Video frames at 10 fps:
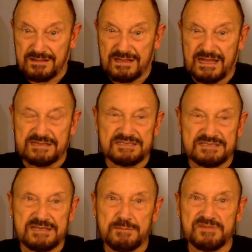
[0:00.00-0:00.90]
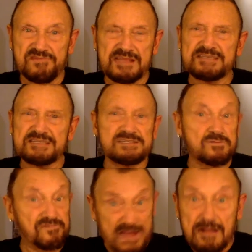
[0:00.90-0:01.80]
And his name is Franz, or
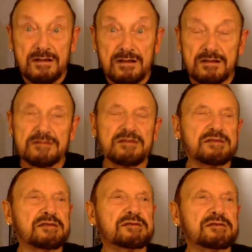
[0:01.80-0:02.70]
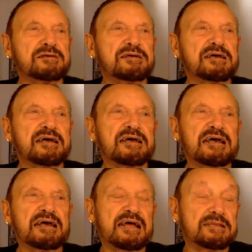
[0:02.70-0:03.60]
Frank.
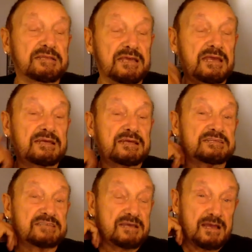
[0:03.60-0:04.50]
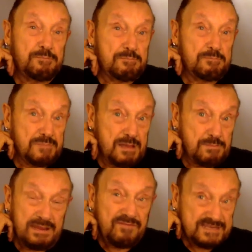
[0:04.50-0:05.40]
And he is, I
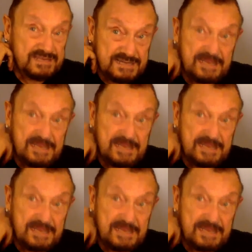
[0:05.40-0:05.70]
believe he still